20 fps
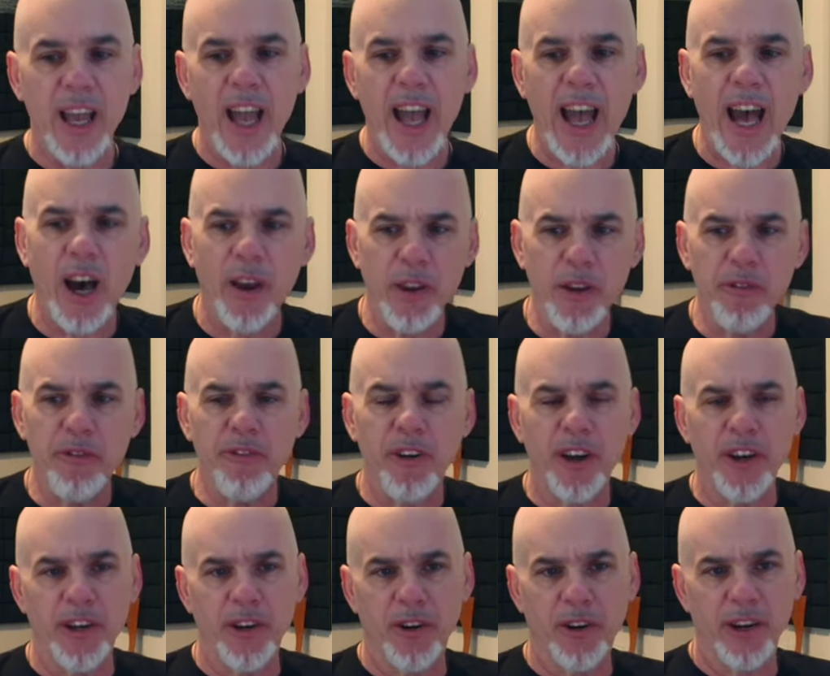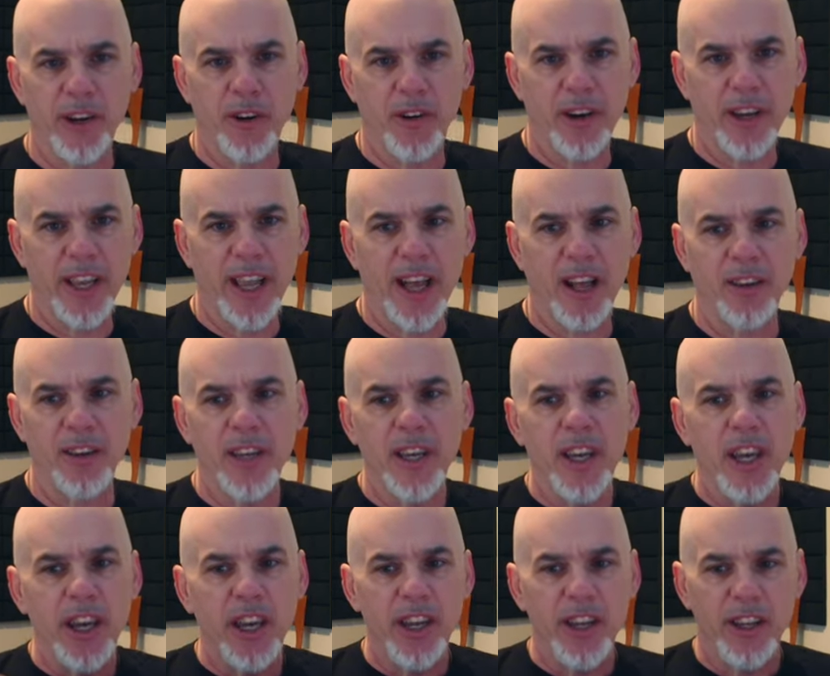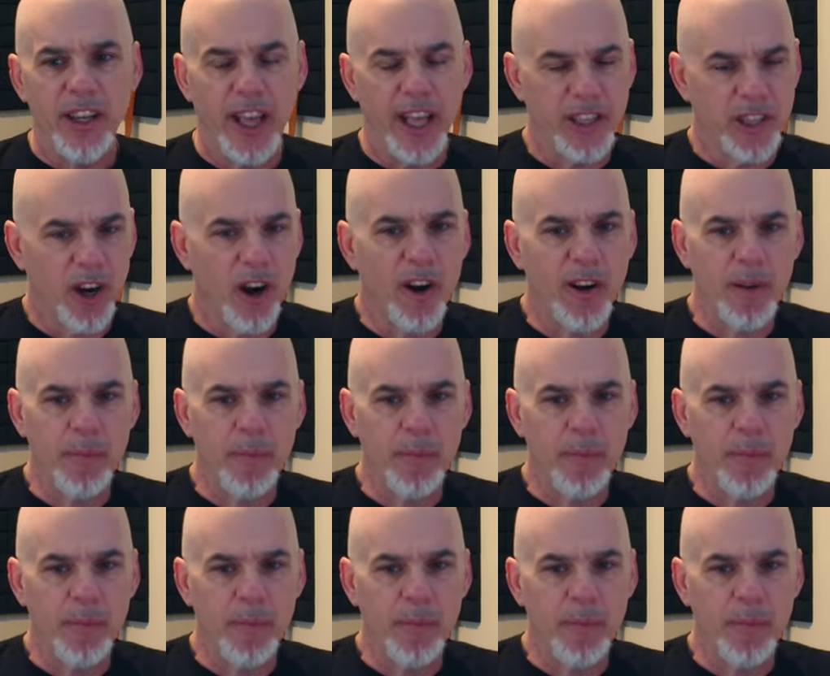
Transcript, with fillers: how do you fund your, your account? It's hard